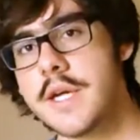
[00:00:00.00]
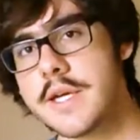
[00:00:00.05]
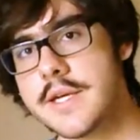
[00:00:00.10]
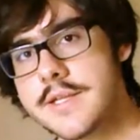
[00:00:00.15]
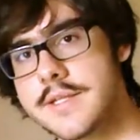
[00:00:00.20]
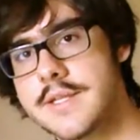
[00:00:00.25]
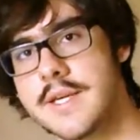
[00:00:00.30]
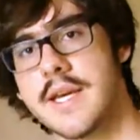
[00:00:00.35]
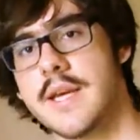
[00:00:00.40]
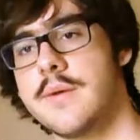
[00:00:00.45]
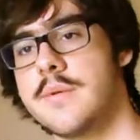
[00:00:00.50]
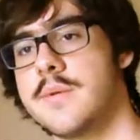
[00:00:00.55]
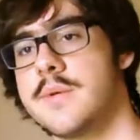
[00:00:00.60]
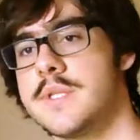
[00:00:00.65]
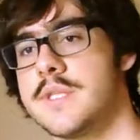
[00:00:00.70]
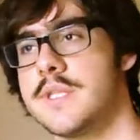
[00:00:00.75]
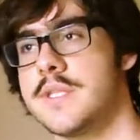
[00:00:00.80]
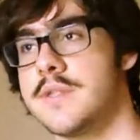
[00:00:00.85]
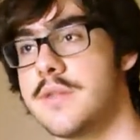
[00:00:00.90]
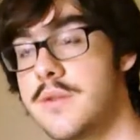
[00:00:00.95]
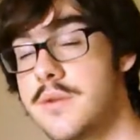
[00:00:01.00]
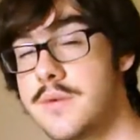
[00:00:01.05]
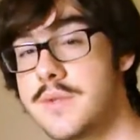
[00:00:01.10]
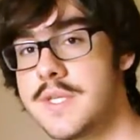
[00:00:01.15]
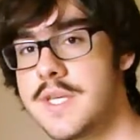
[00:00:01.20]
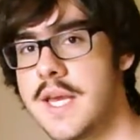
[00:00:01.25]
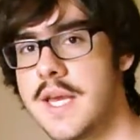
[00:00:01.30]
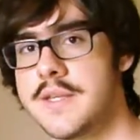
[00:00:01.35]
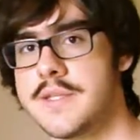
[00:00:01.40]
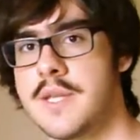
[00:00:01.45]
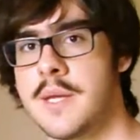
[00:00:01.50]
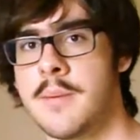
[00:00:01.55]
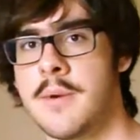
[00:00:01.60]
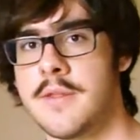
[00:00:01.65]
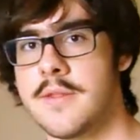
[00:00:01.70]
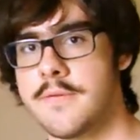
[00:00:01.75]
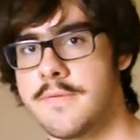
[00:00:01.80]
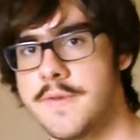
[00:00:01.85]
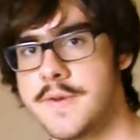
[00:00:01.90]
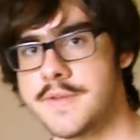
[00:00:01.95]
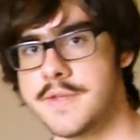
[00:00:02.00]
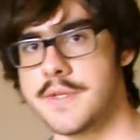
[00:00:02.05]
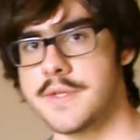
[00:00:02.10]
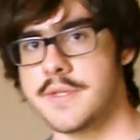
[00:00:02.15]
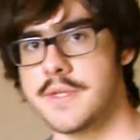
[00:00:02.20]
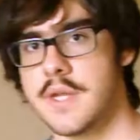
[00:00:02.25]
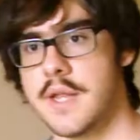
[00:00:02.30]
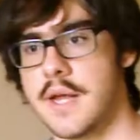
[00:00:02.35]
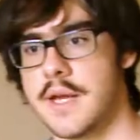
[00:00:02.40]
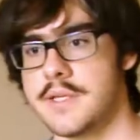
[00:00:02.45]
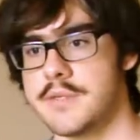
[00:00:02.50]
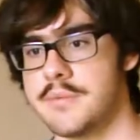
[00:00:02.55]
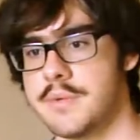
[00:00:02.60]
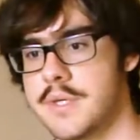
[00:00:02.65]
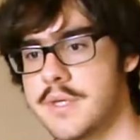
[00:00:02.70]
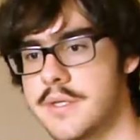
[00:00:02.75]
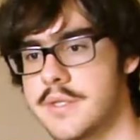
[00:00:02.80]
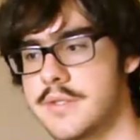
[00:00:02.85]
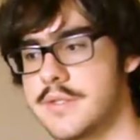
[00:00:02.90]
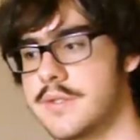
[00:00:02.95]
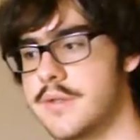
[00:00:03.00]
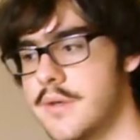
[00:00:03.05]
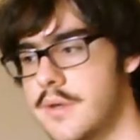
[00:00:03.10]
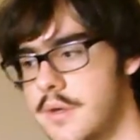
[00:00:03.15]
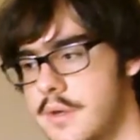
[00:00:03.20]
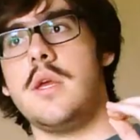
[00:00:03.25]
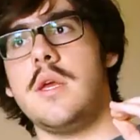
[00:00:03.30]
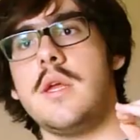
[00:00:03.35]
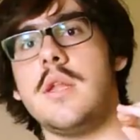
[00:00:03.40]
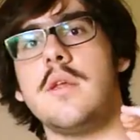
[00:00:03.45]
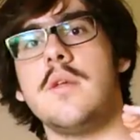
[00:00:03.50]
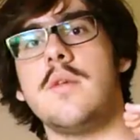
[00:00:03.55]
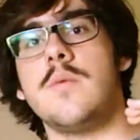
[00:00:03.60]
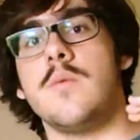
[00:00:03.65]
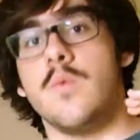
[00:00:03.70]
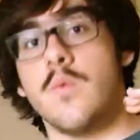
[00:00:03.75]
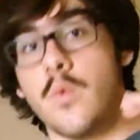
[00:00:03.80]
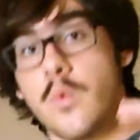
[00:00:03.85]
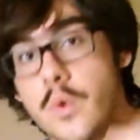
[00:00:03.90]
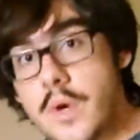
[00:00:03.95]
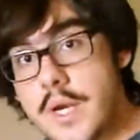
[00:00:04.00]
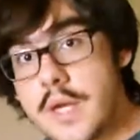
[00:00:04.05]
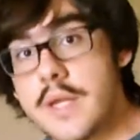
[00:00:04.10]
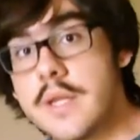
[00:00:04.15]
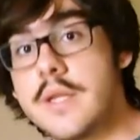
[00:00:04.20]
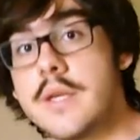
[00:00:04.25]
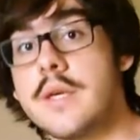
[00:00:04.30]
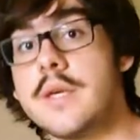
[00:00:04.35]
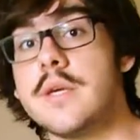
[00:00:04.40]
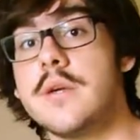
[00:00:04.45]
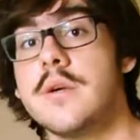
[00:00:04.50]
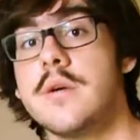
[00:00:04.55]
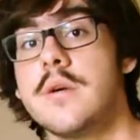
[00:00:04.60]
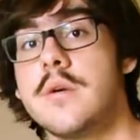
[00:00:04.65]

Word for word: I could say I was enthusiastic about the physics class because it is really,